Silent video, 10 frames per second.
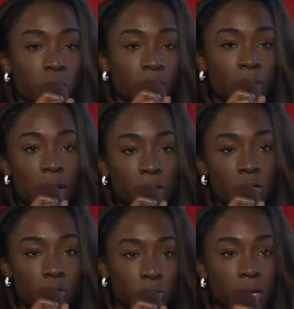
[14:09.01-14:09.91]
with a lot of
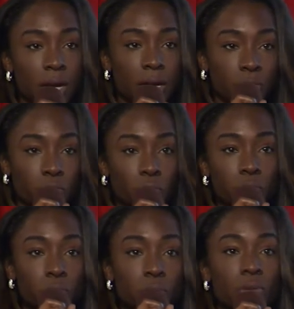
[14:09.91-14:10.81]
the youth that come
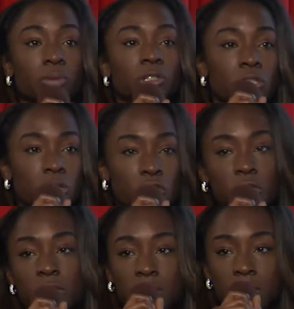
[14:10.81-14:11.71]
through, the
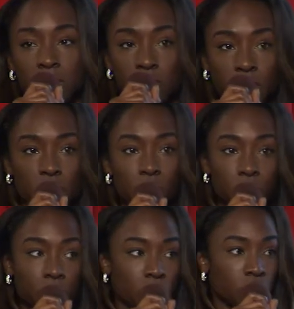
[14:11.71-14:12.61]
GED is
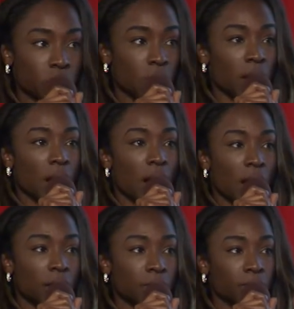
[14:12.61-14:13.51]
huge. A
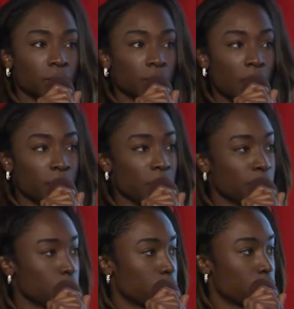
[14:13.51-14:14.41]
lot of
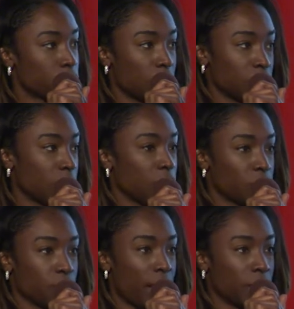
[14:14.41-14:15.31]
people's
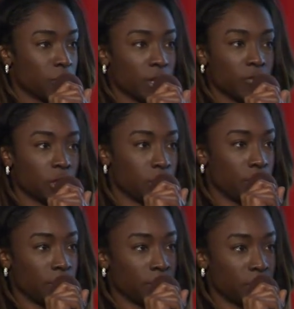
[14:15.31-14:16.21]
education patterns have just
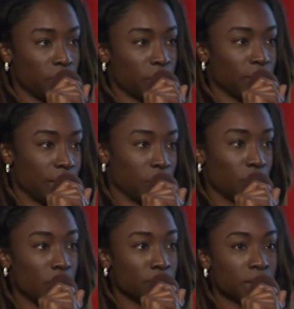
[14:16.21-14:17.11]
been severely
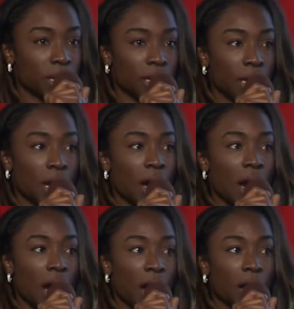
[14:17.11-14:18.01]
interrupted.
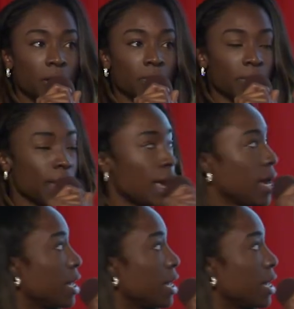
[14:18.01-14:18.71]
And